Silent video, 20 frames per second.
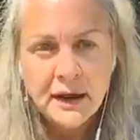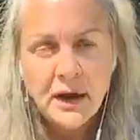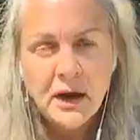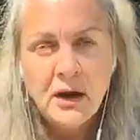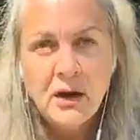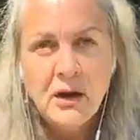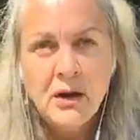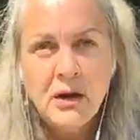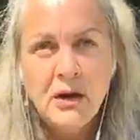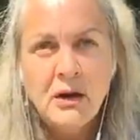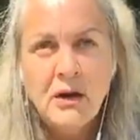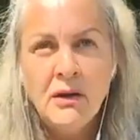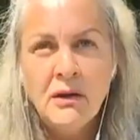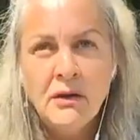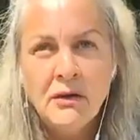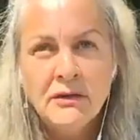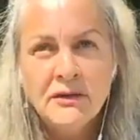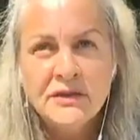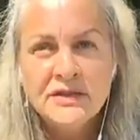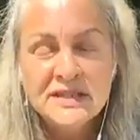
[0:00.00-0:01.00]

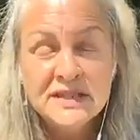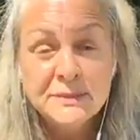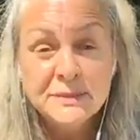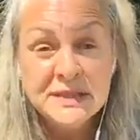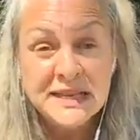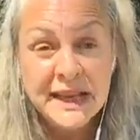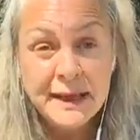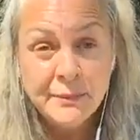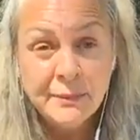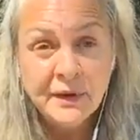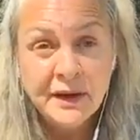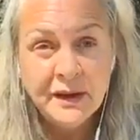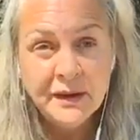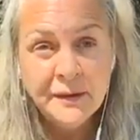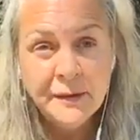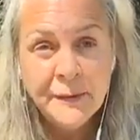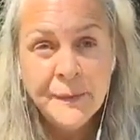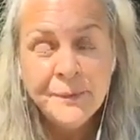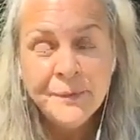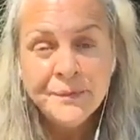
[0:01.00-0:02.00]
of September,
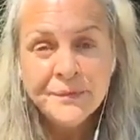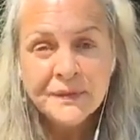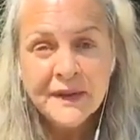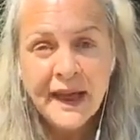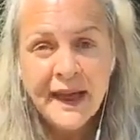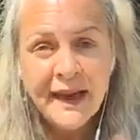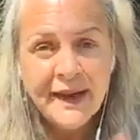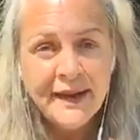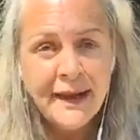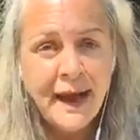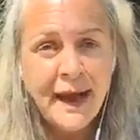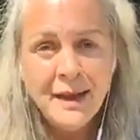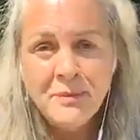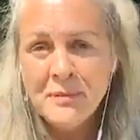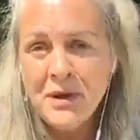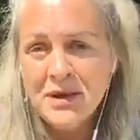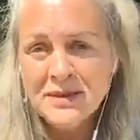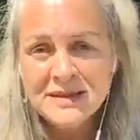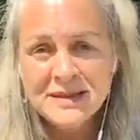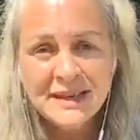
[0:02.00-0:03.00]
and I'm
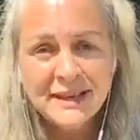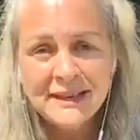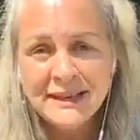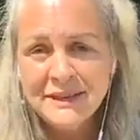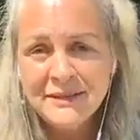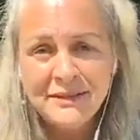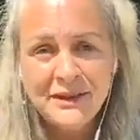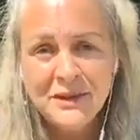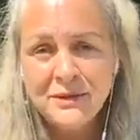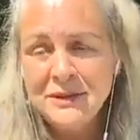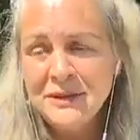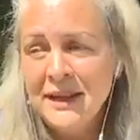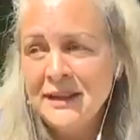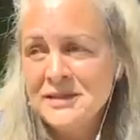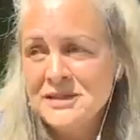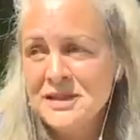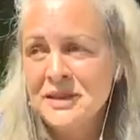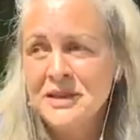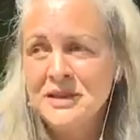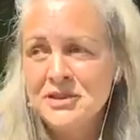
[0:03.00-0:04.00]
asking if you'd like
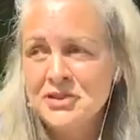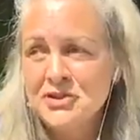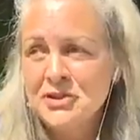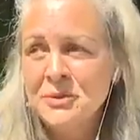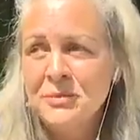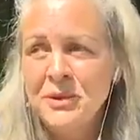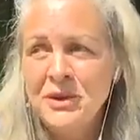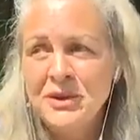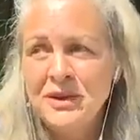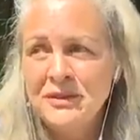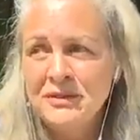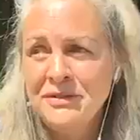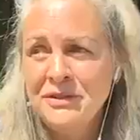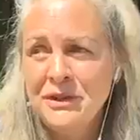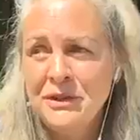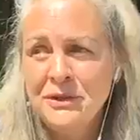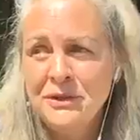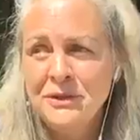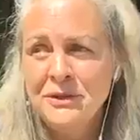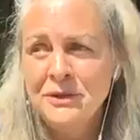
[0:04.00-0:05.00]
to contribute, if
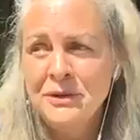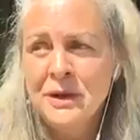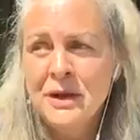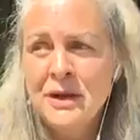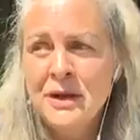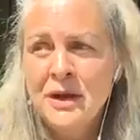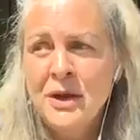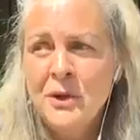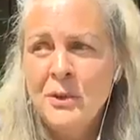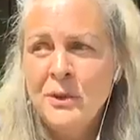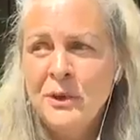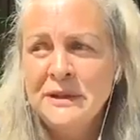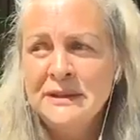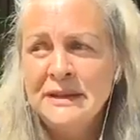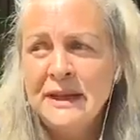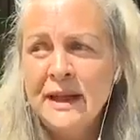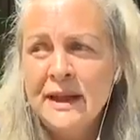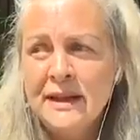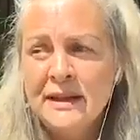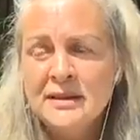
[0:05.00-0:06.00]
you would
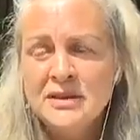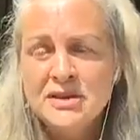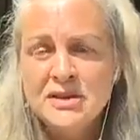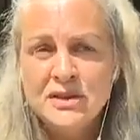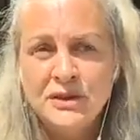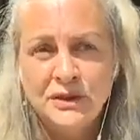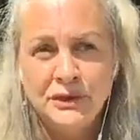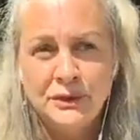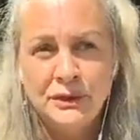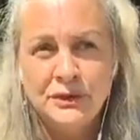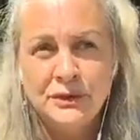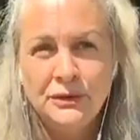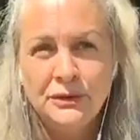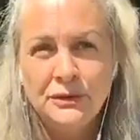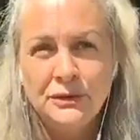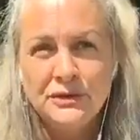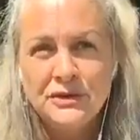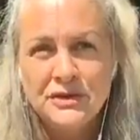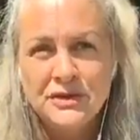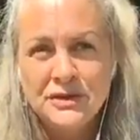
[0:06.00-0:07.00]
like to
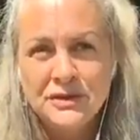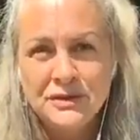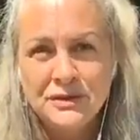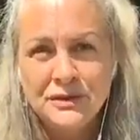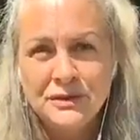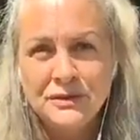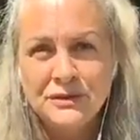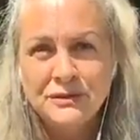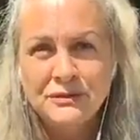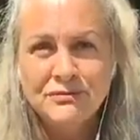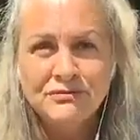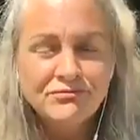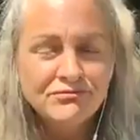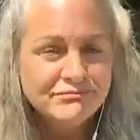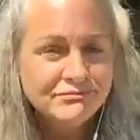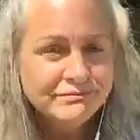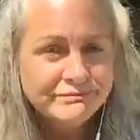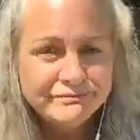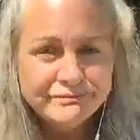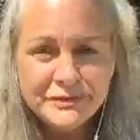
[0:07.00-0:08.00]

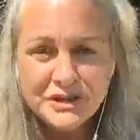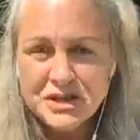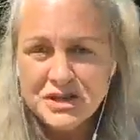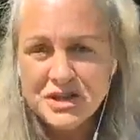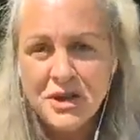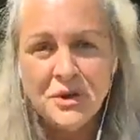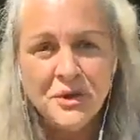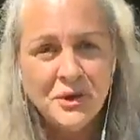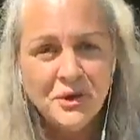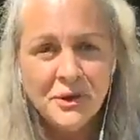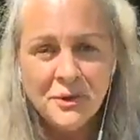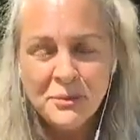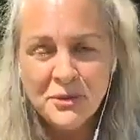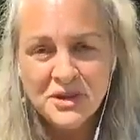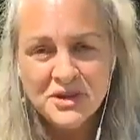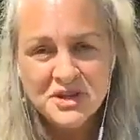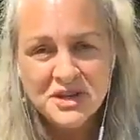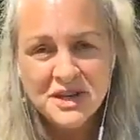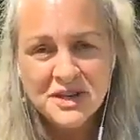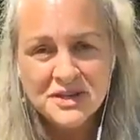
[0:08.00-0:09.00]
show your
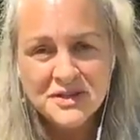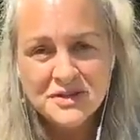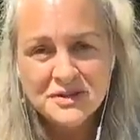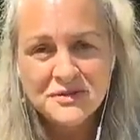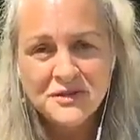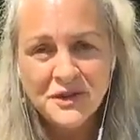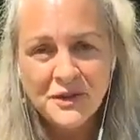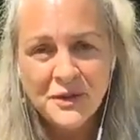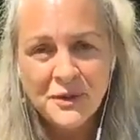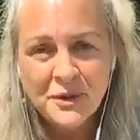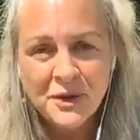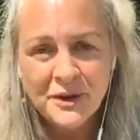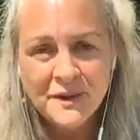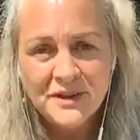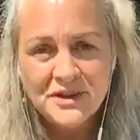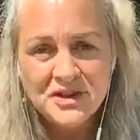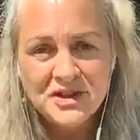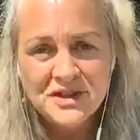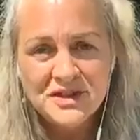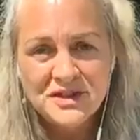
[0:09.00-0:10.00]
appreciation for the work
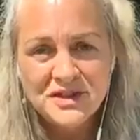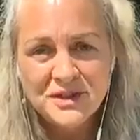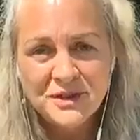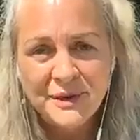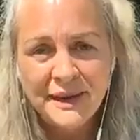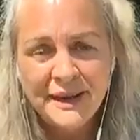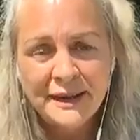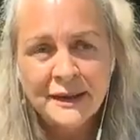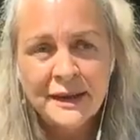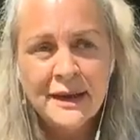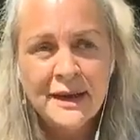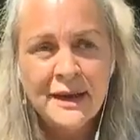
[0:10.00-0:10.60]
that she's doing.